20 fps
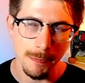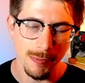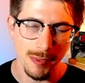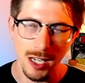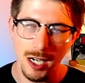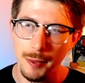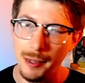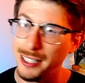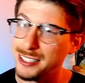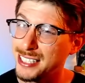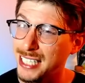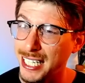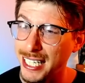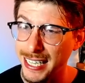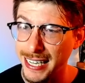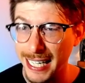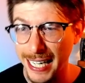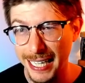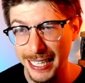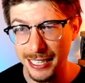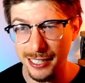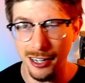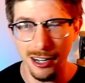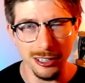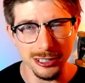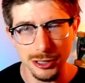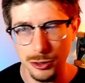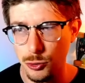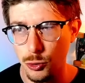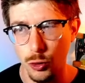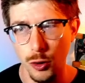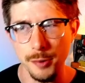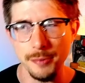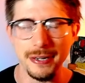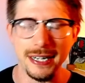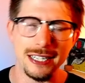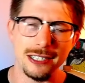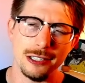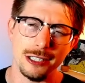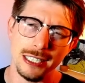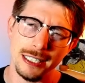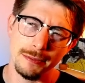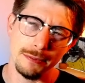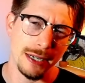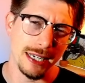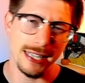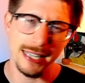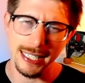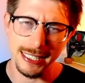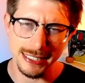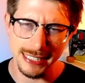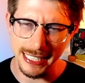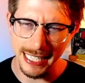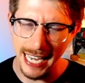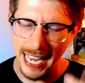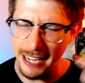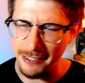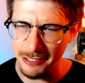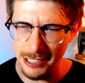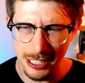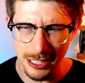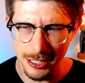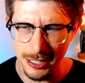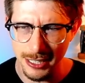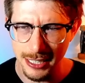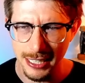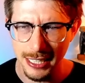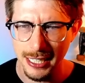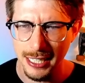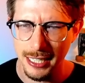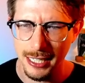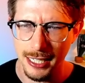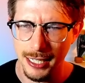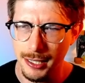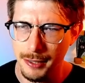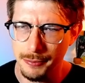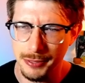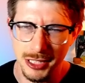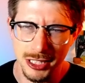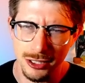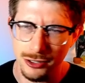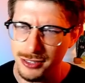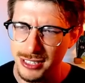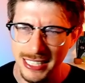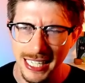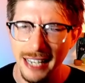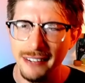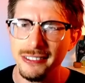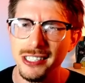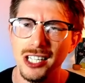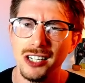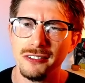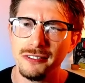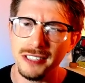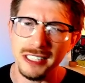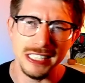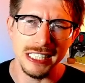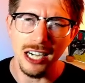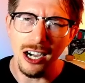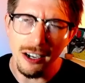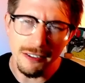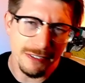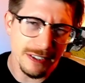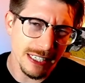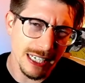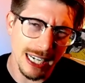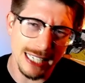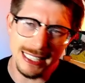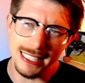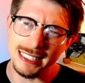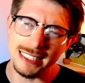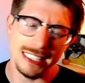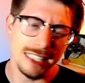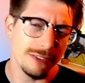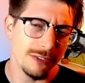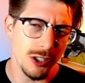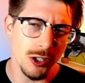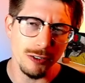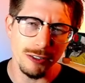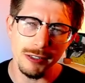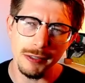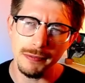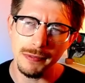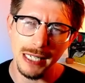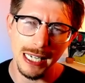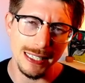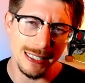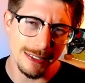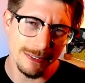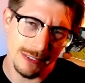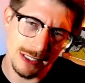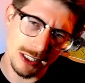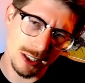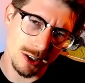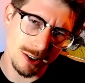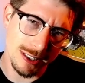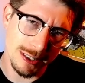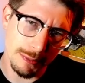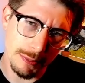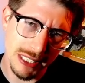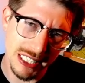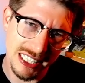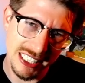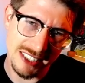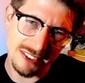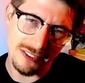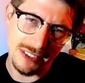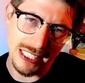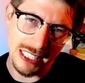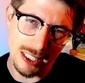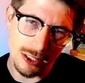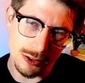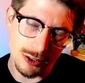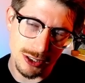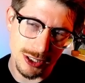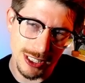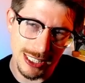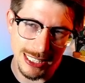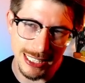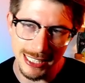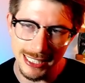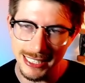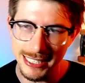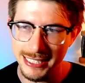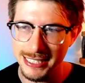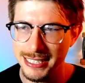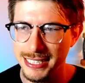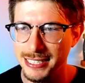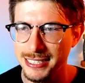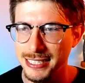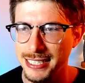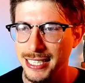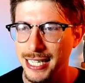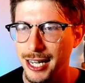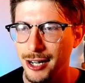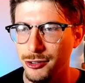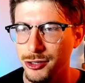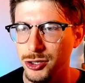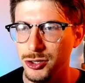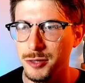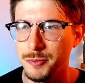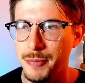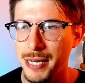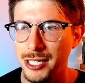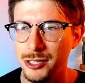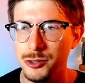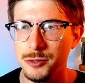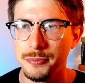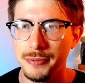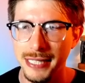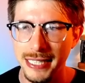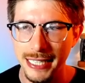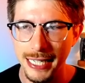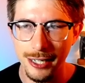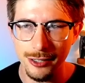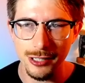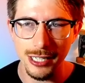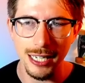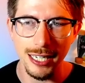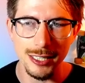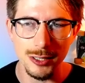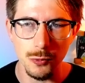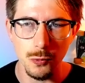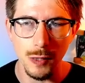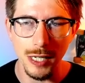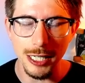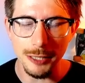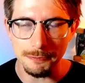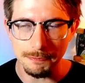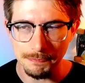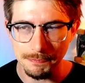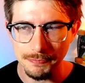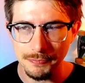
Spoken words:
Outside of that, also core broken by things like Avalugg, but you don't see Avalugg very often. I did see a few of them, and I've included them in this video, so you can at least see how those battles played out as well.